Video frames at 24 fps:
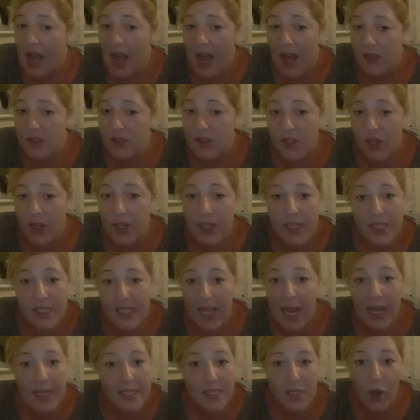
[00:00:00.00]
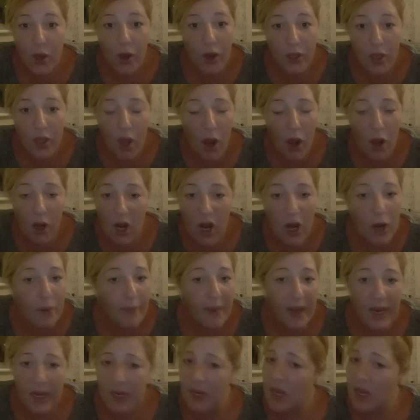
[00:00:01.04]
As soon as I saw your comment,